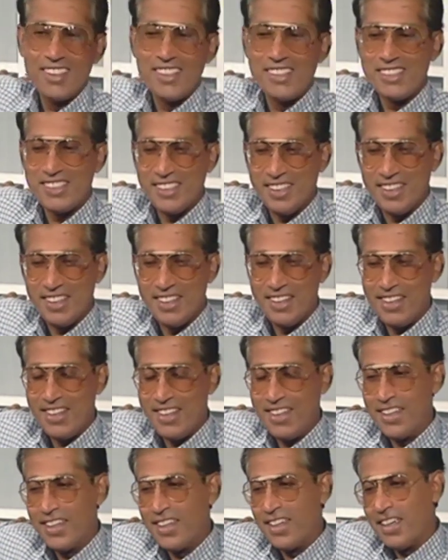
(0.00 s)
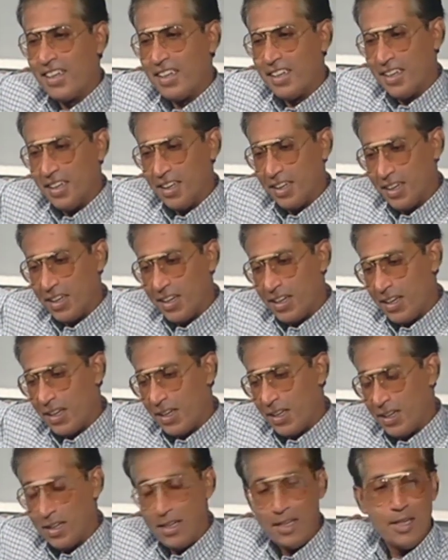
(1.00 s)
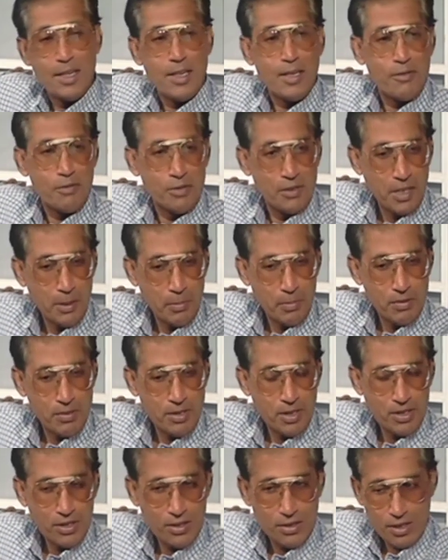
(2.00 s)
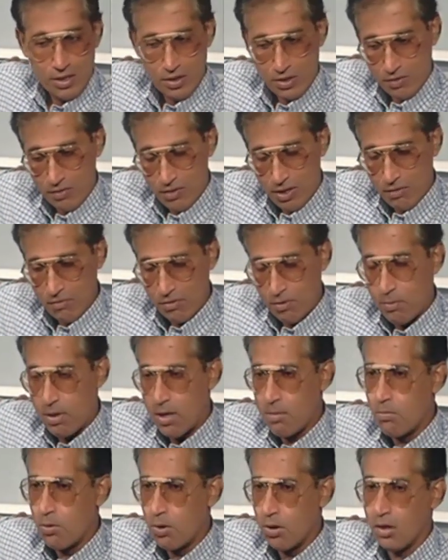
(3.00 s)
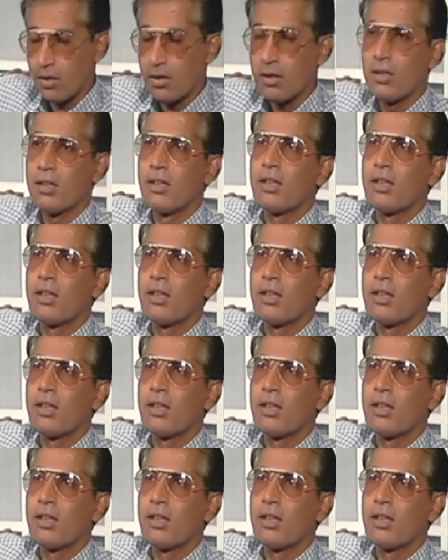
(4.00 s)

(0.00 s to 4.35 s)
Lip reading: Secondly, again, and for the appreciation that you have done for my book.